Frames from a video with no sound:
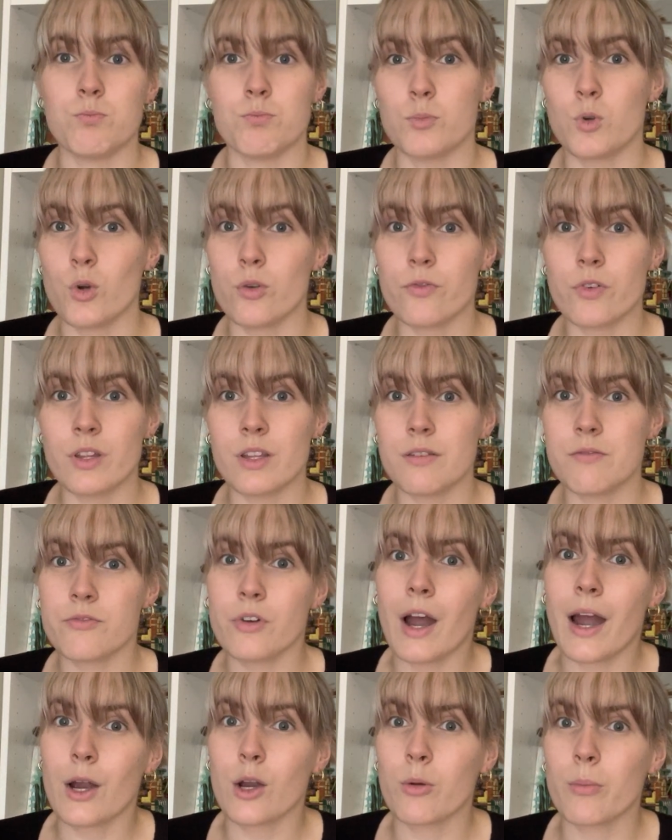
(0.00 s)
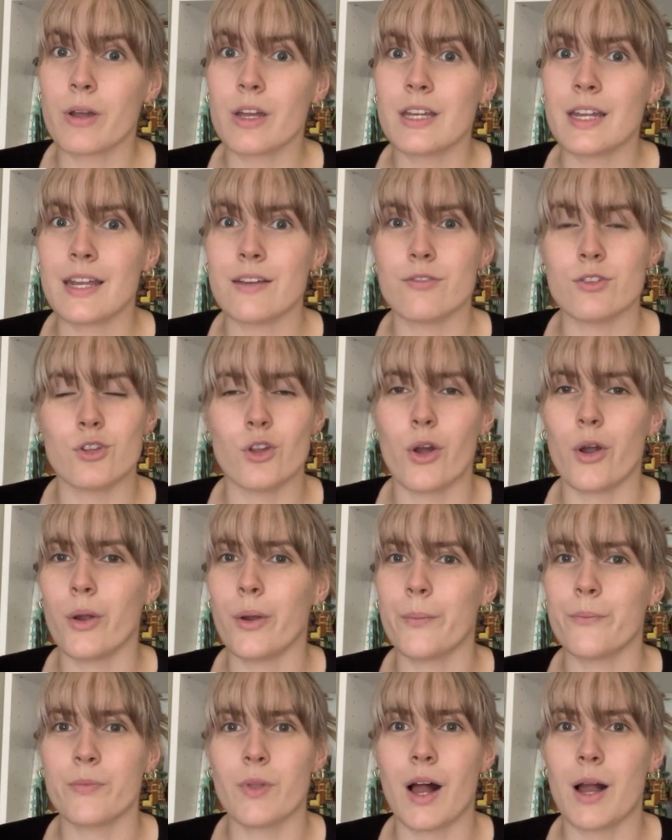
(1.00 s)
good for the environment, even
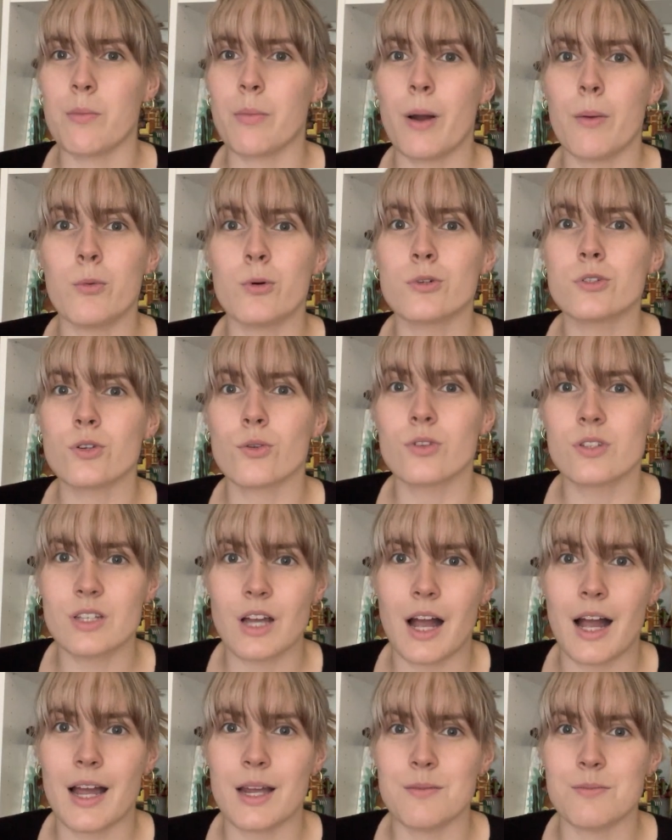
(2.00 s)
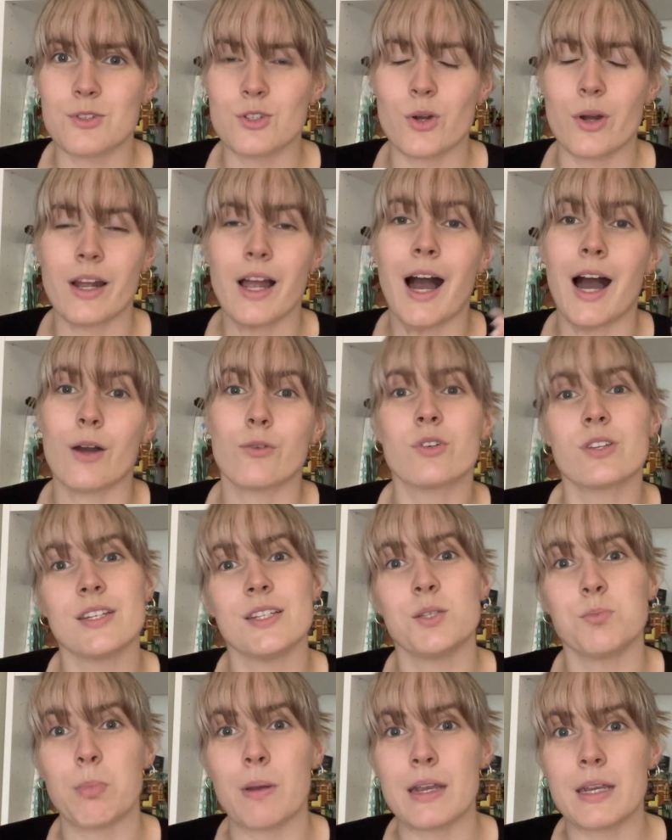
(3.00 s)
though I buy books all the time, so I can't really
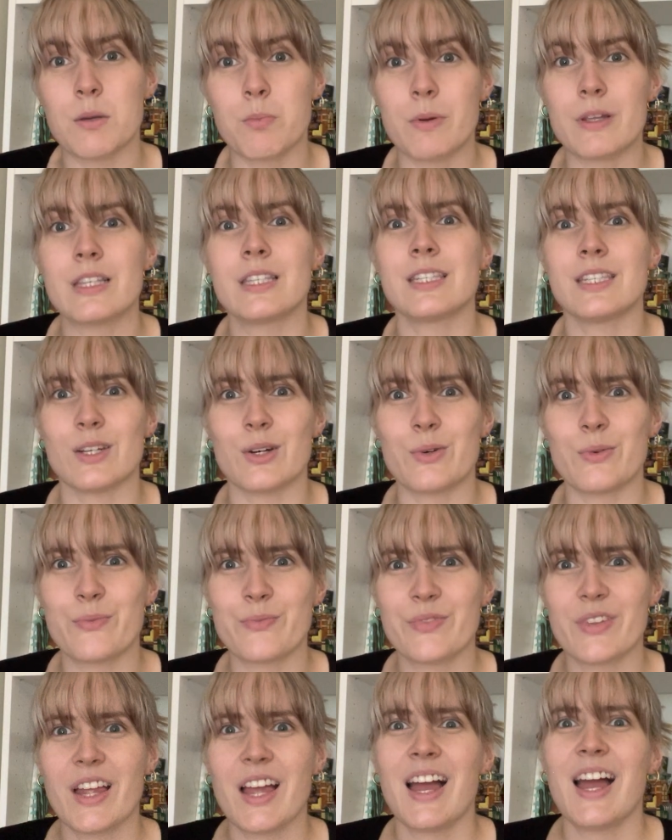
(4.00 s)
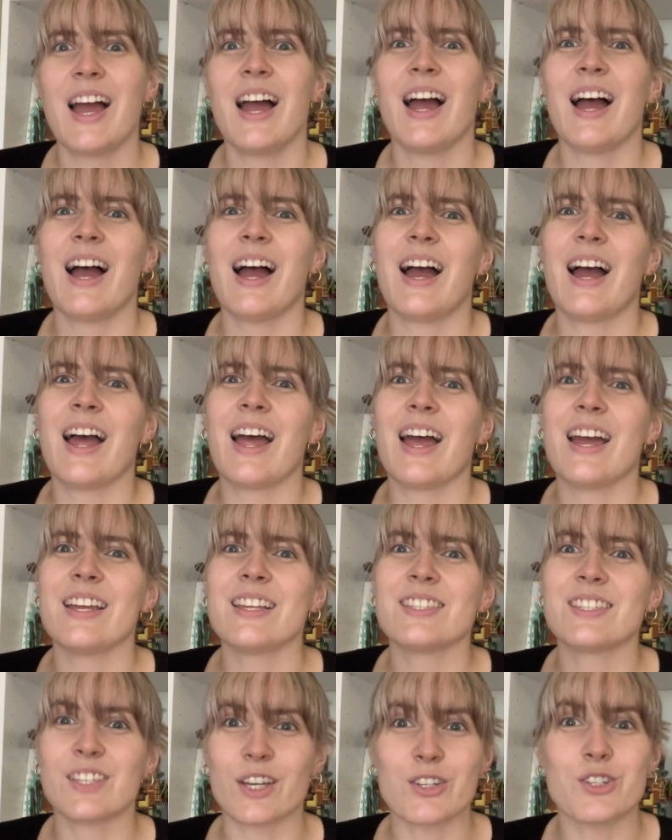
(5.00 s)
speak, but still,
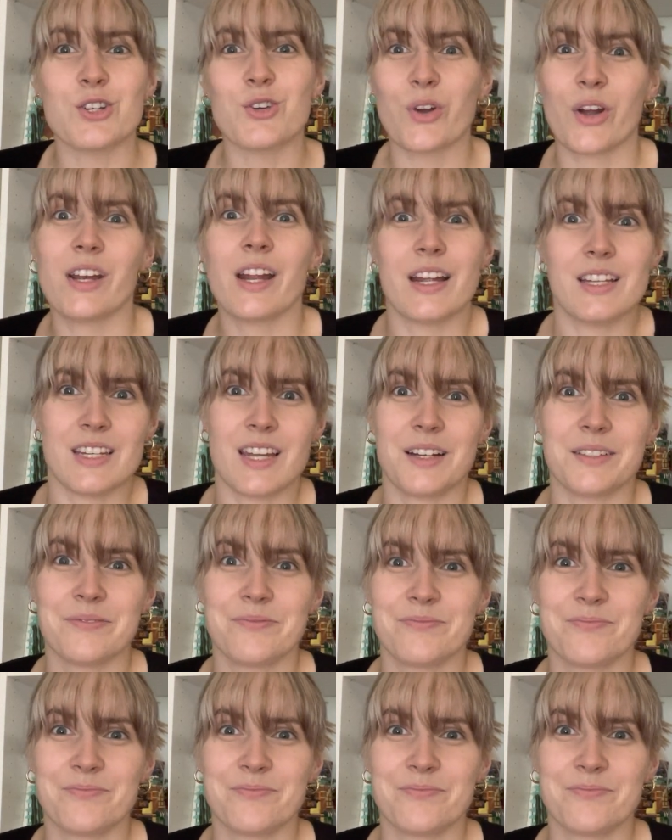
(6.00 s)
such a great idea.